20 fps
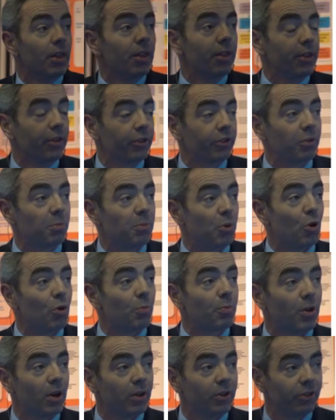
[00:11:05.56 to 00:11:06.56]
The
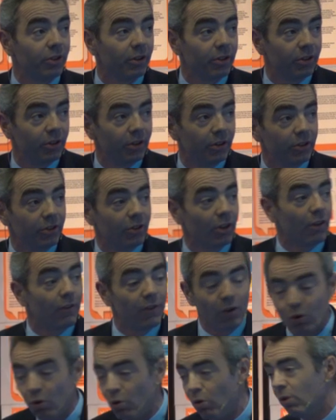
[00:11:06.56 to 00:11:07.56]
support processes,
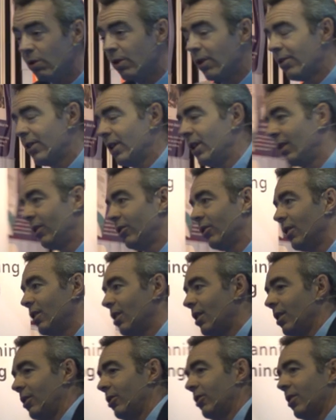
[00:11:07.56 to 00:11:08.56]
of all the things in
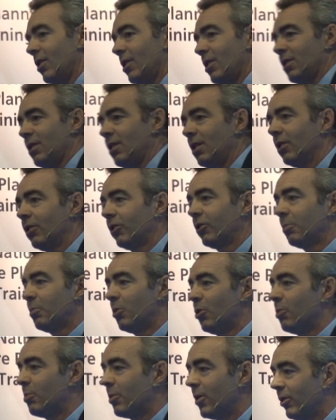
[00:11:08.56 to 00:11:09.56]
this, I think the
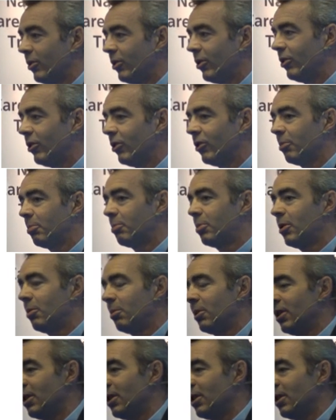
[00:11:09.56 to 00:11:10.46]
support processes are probably